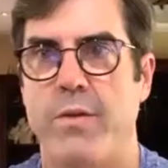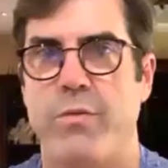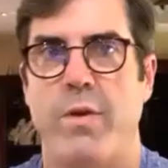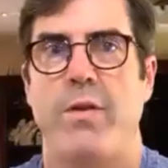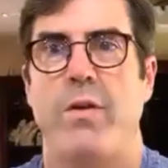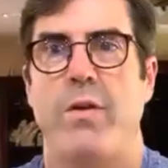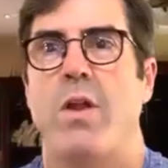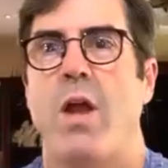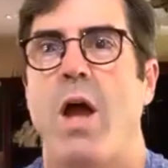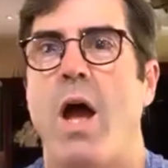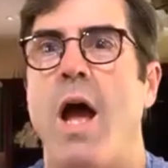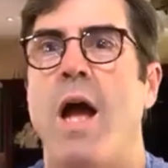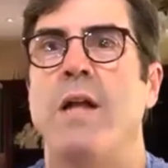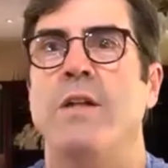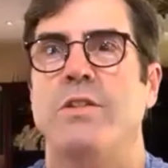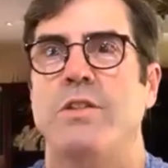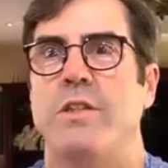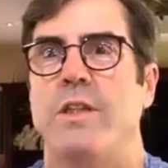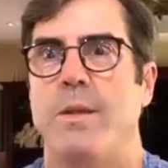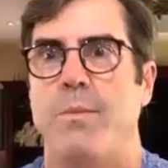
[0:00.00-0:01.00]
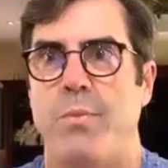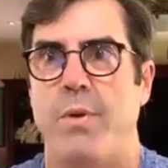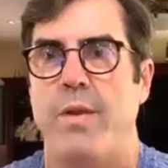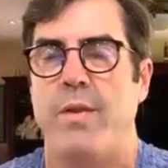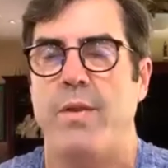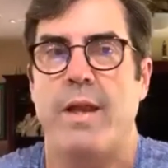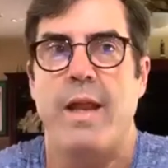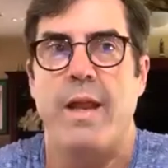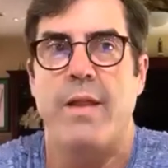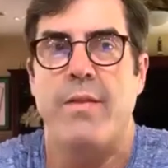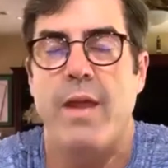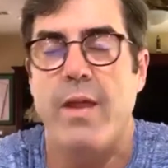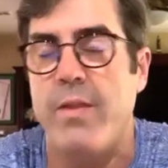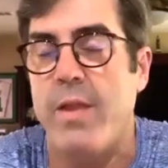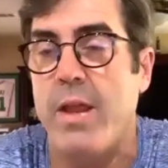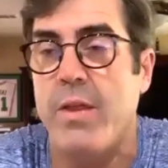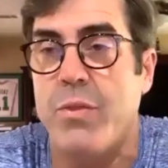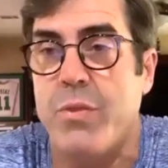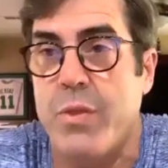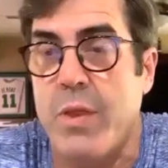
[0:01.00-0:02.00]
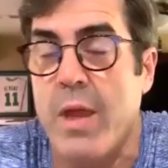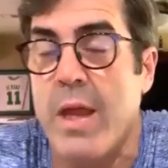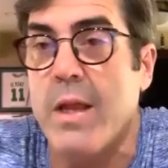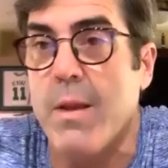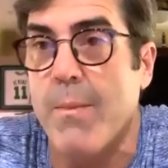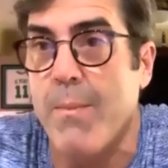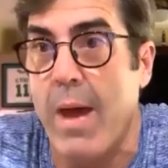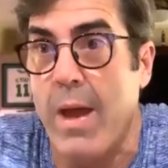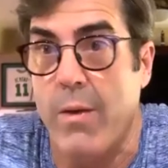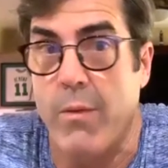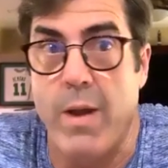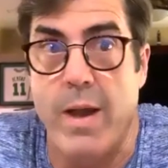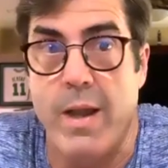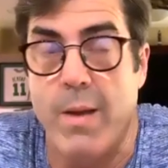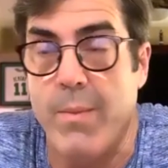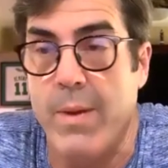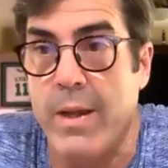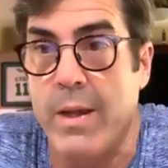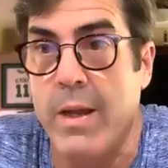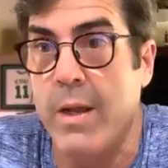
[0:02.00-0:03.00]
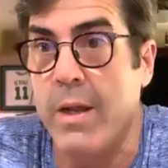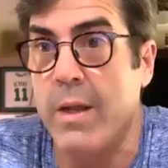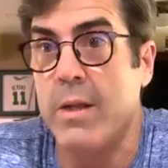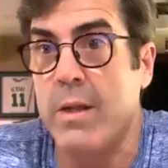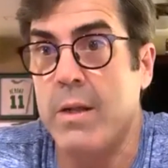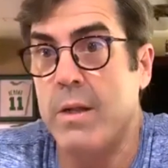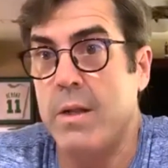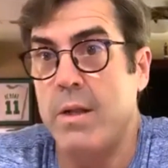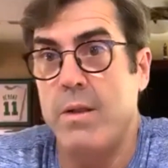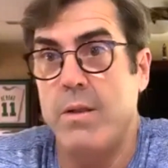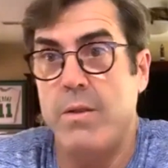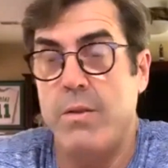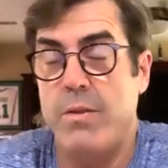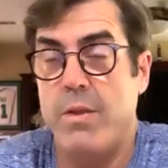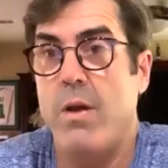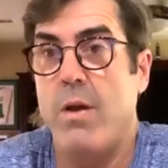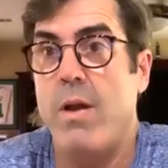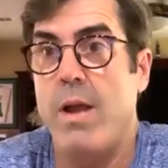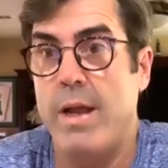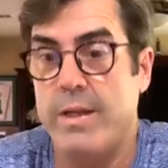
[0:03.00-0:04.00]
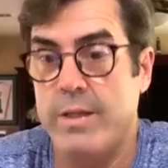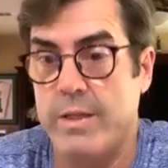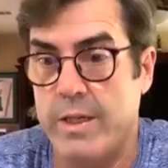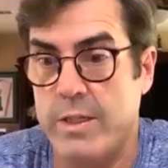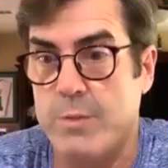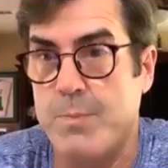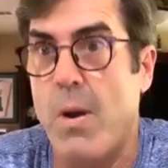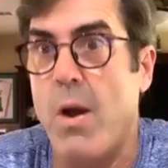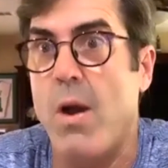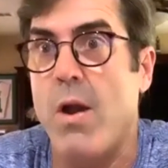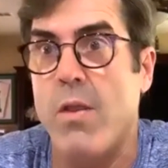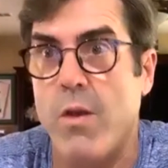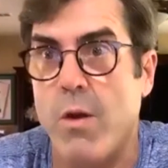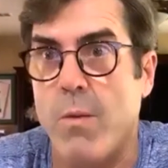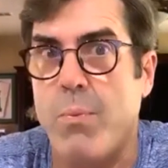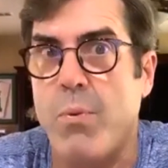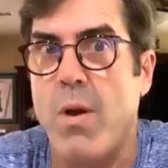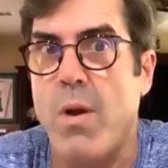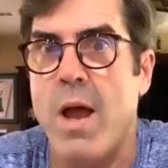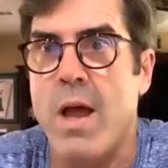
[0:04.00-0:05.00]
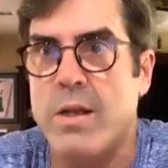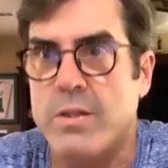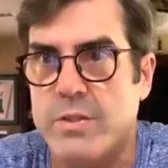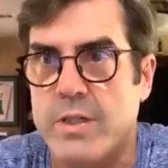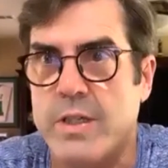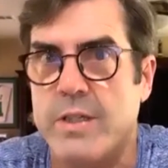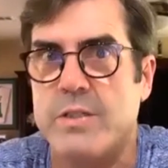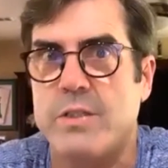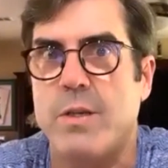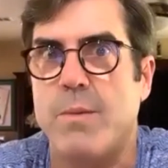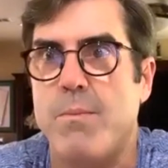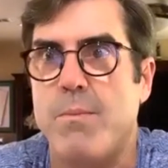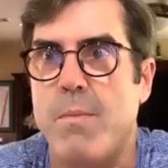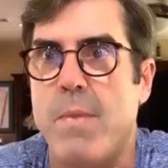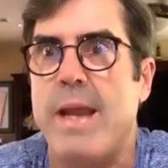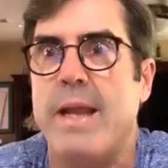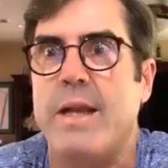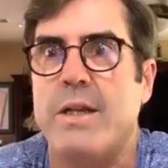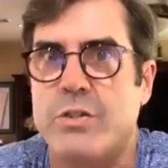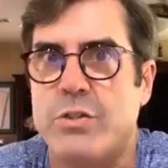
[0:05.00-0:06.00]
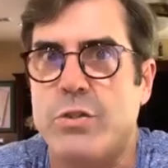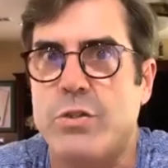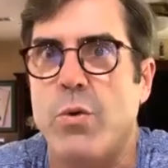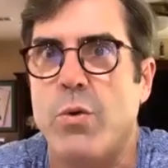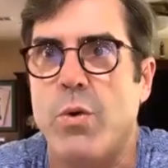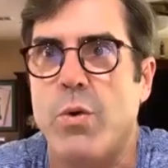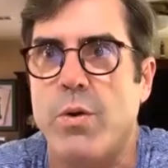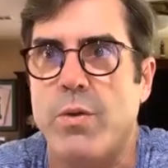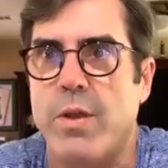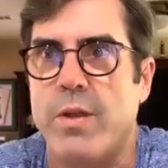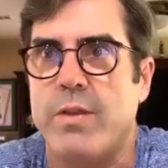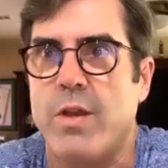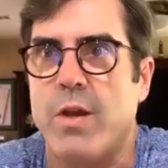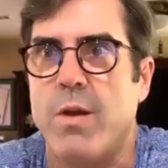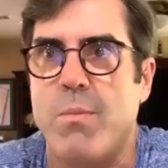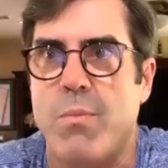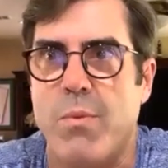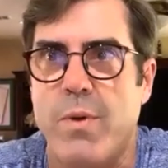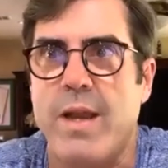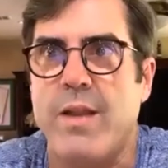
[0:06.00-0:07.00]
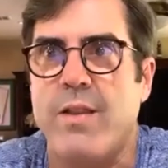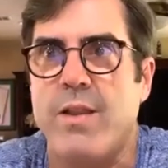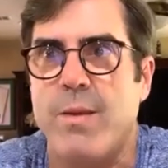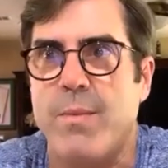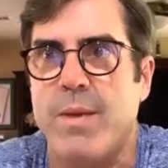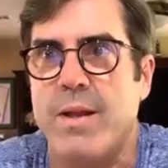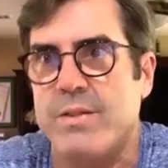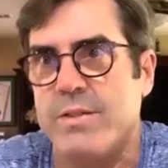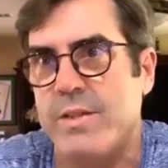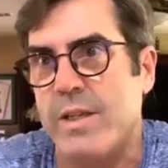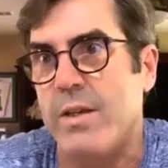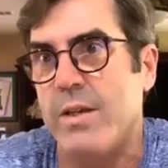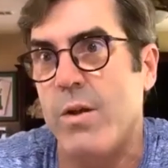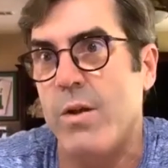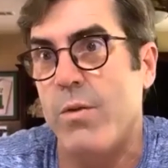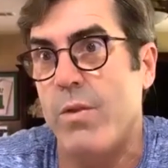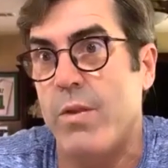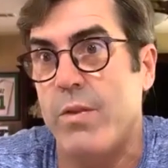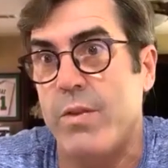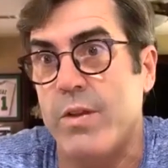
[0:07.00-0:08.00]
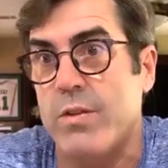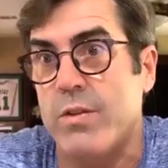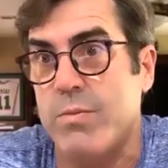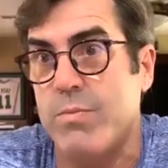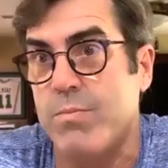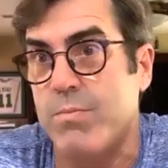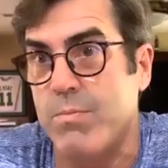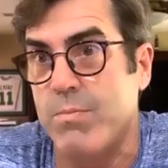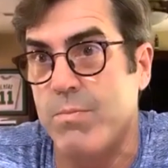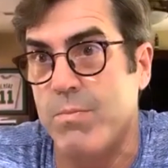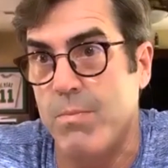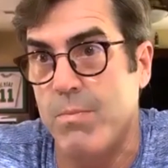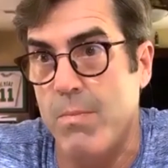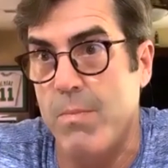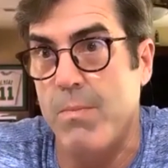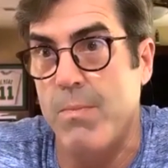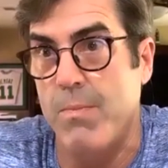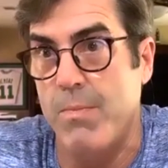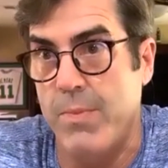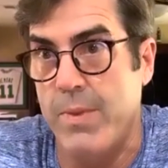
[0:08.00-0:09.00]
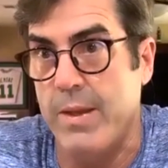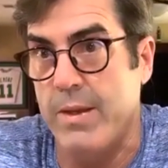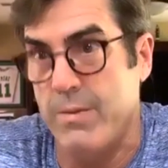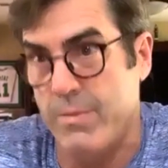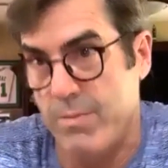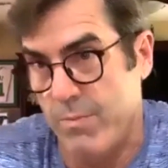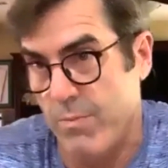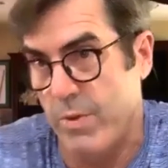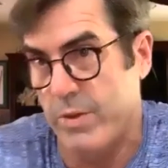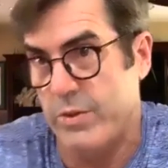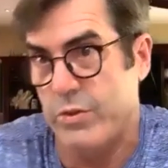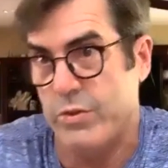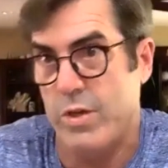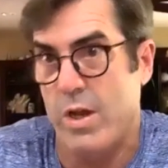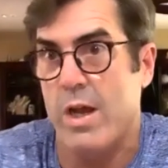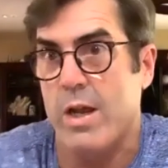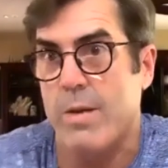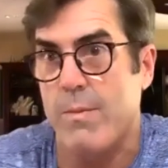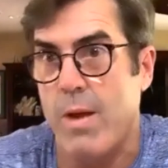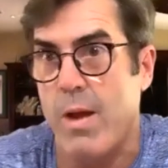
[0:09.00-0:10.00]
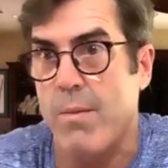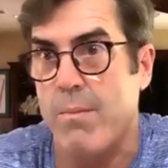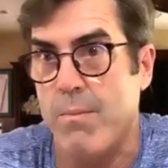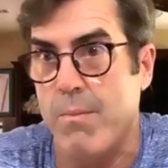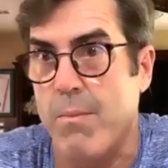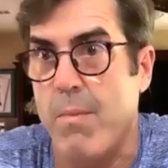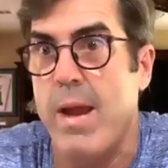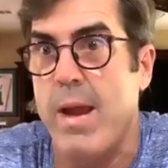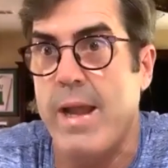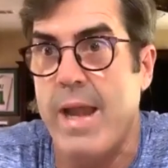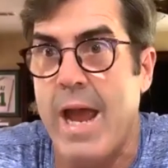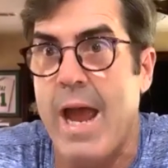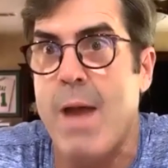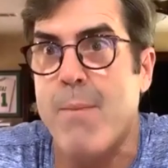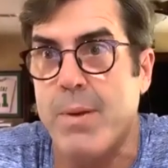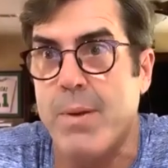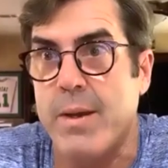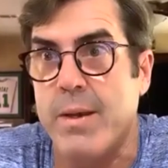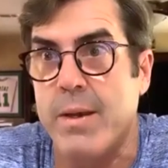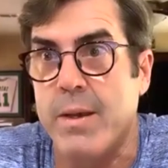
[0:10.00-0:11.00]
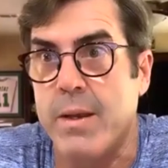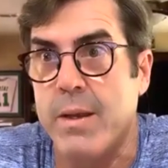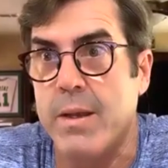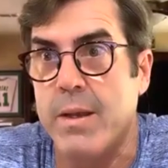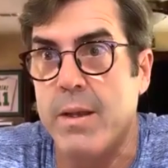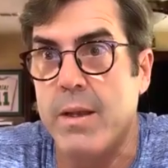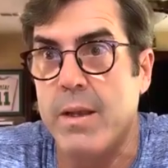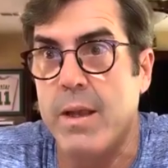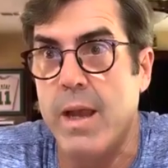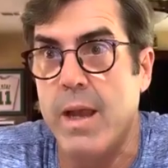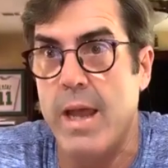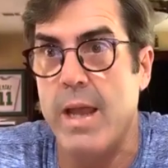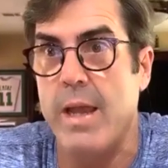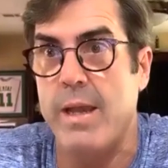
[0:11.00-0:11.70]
right? They're constantly breathing, and they think about it, right? I mean, it's part of their process to make sure that they're breathing, because they know that these what you're talking about might happen, and